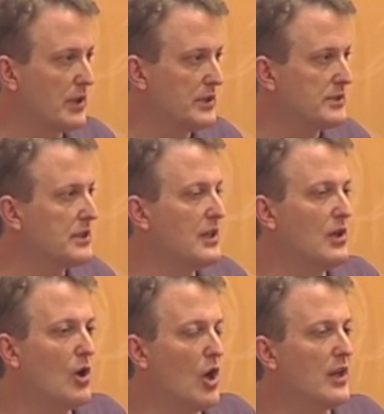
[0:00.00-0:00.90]
is,
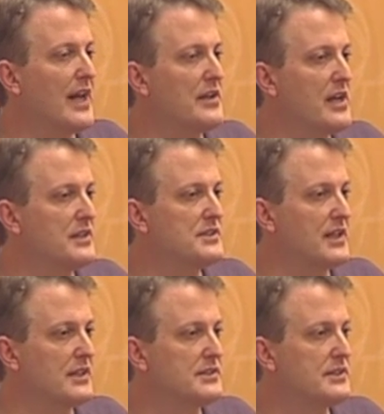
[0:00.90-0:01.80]
all that
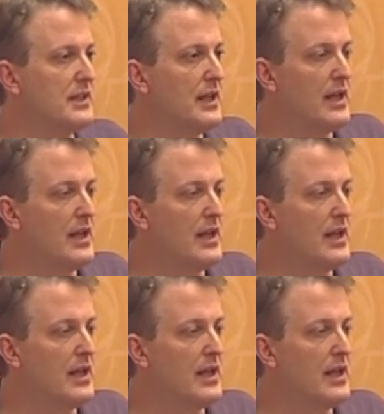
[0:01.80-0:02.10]
nonsense,